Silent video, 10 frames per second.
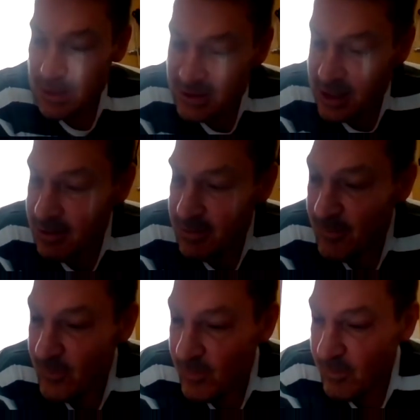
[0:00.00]
So
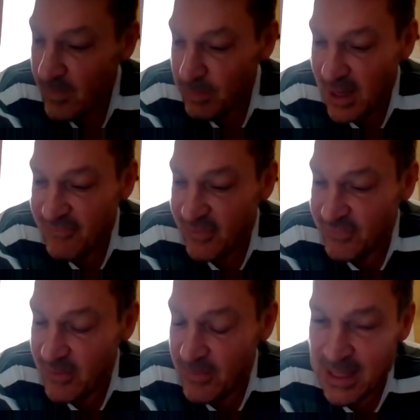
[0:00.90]
play for a
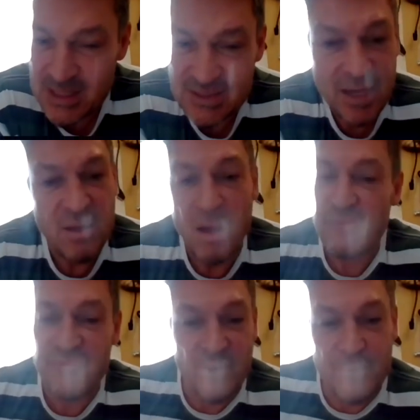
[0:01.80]
few minutes. I can't
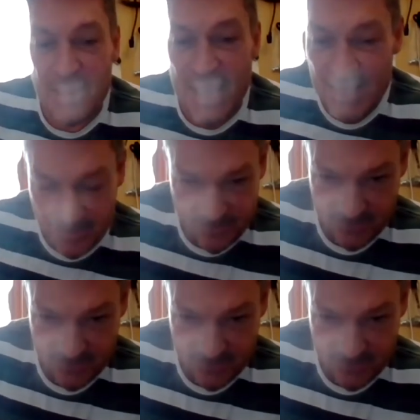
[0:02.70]
feel my leg.